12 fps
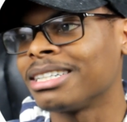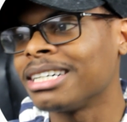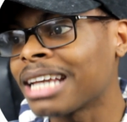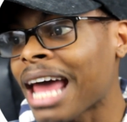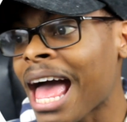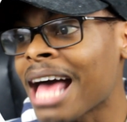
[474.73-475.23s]

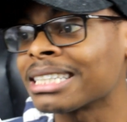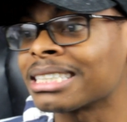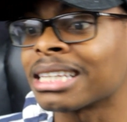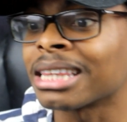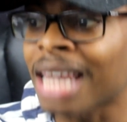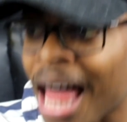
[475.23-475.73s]
good ass
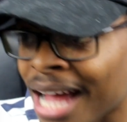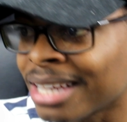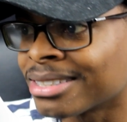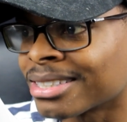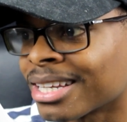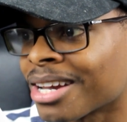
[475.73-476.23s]

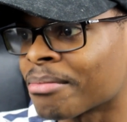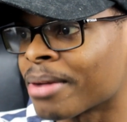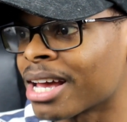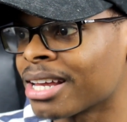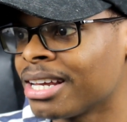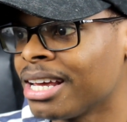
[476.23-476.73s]
lines in there,
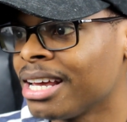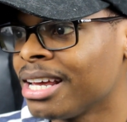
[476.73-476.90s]
man.